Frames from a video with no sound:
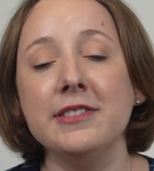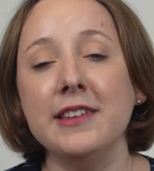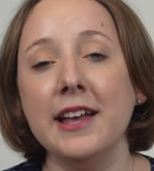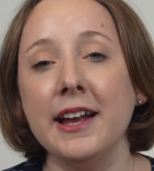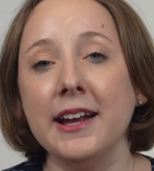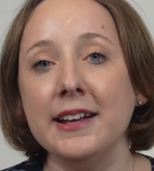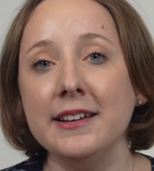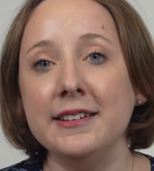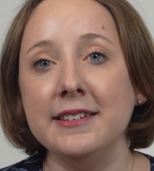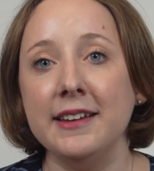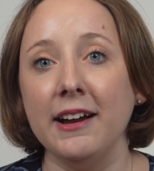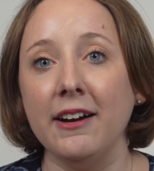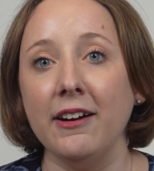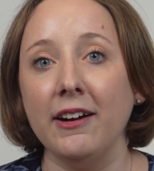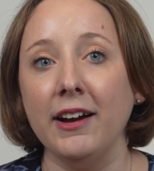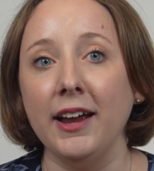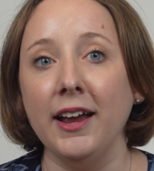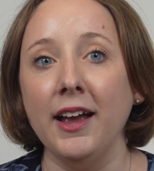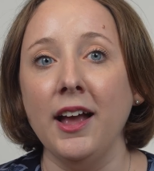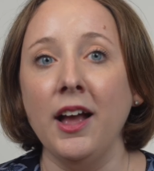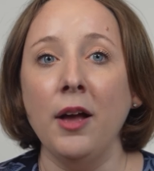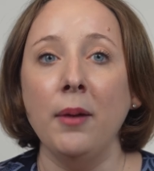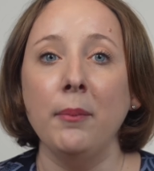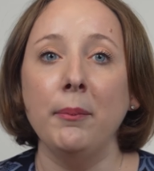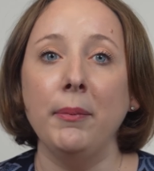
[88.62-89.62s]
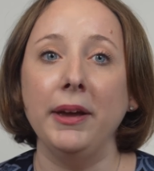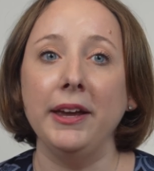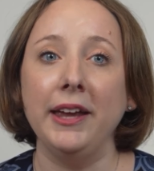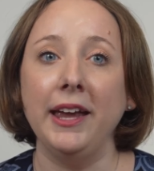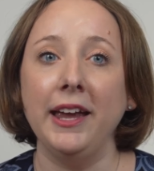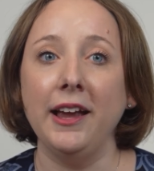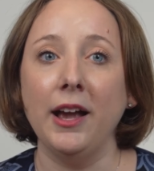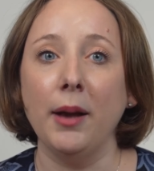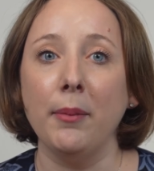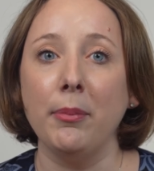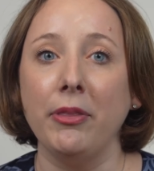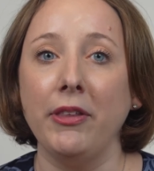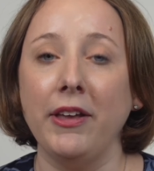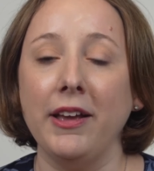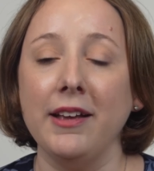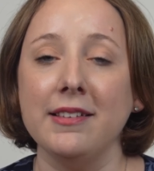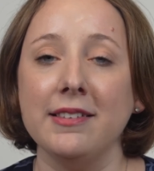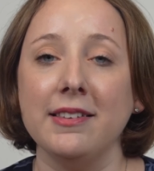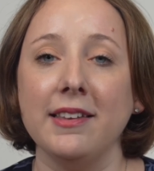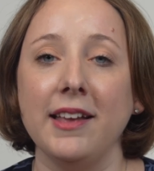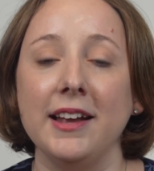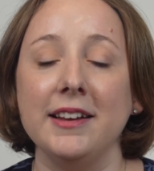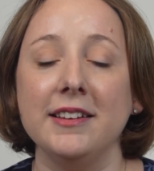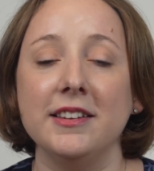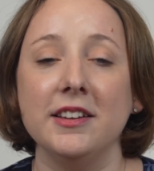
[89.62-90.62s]
secondary, picking up
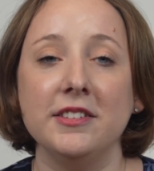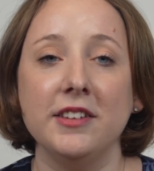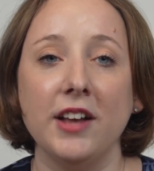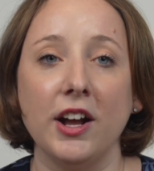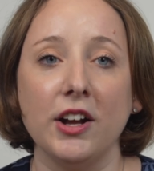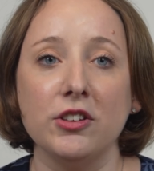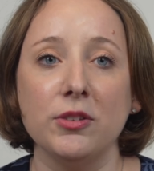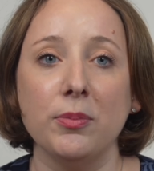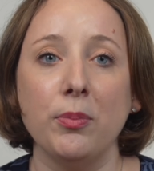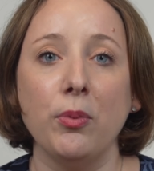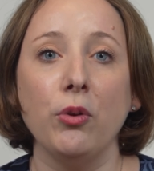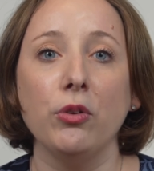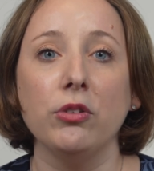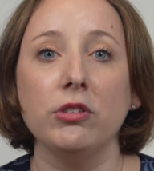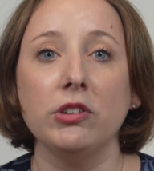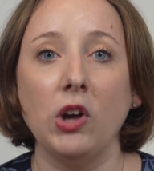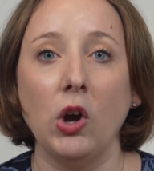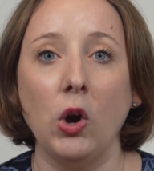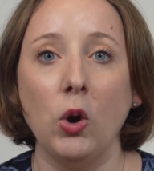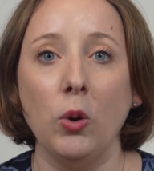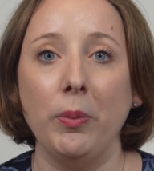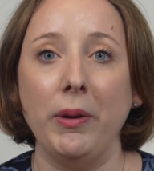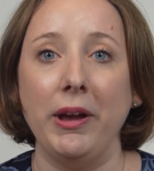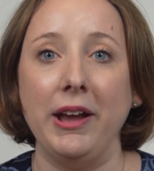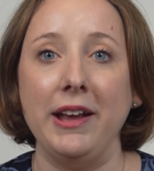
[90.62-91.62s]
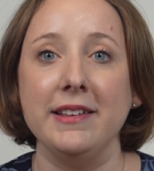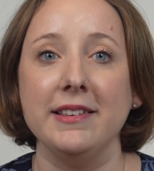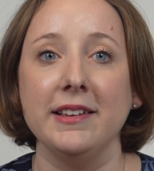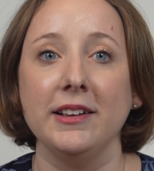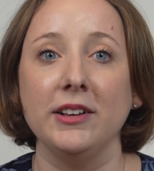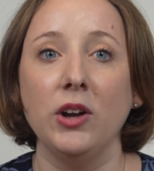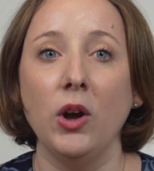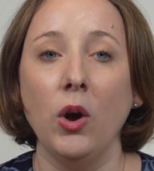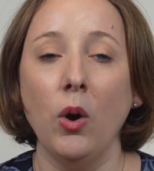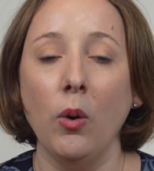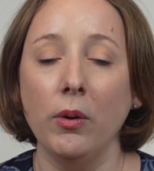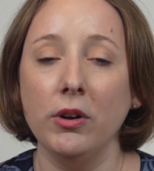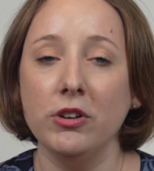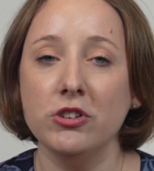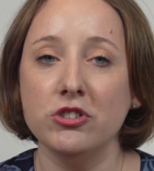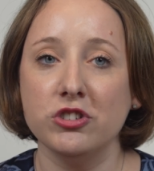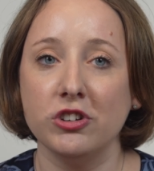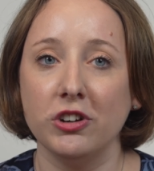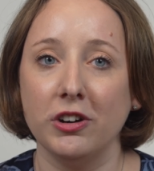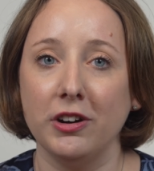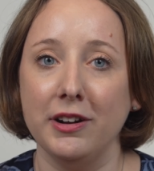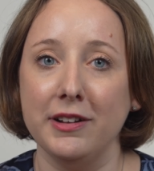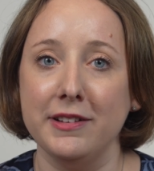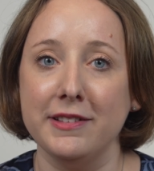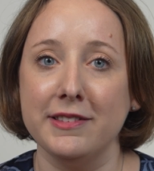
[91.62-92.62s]
things like deductibles, copays, and
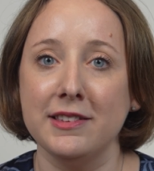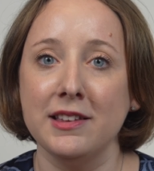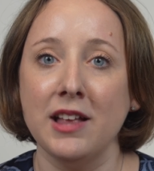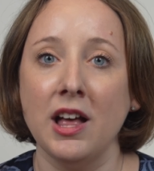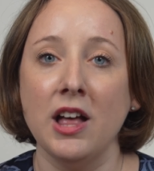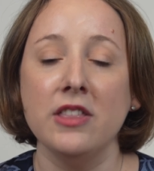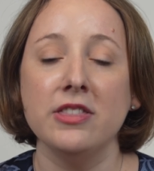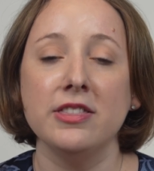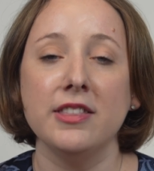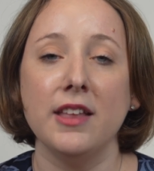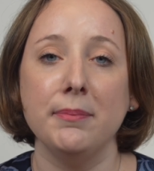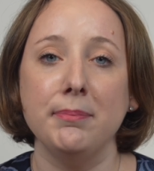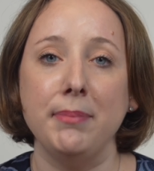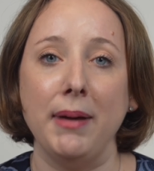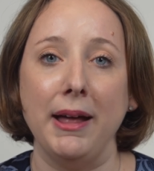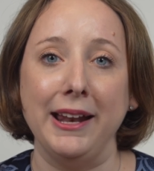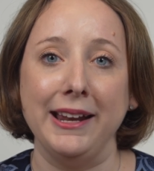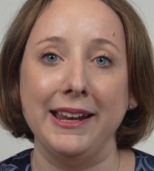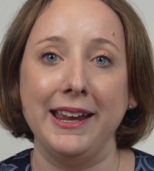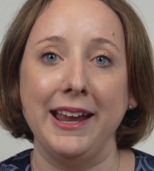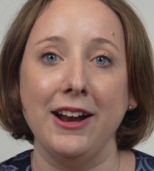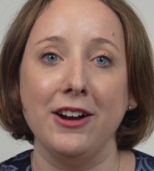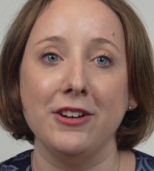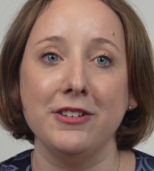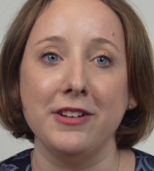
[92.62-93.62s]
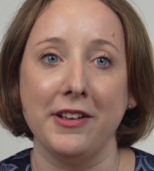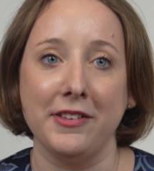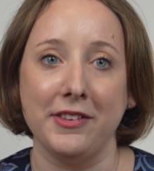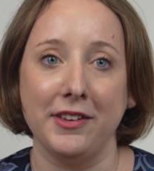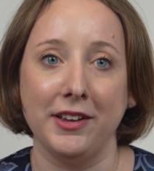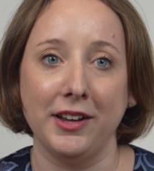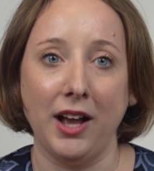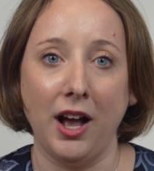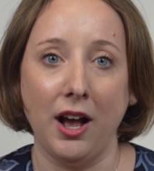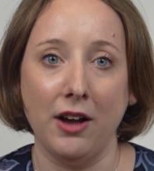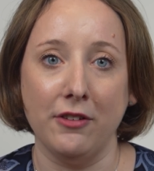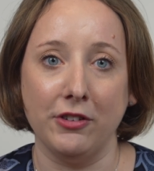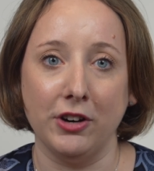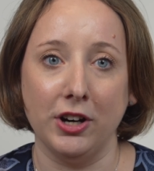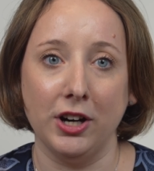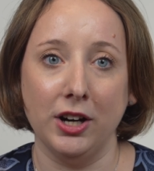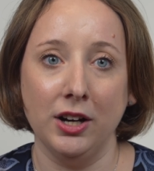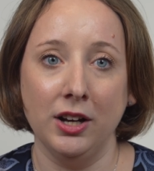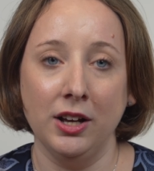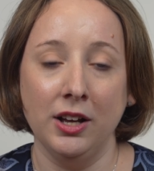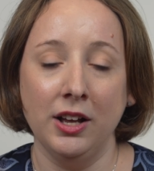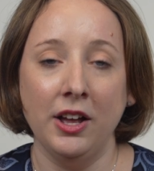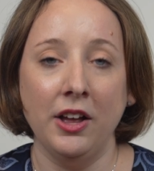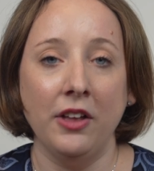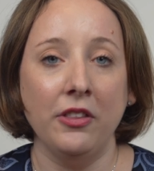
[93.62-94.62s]
coinsurance that Medicare doesn't cover.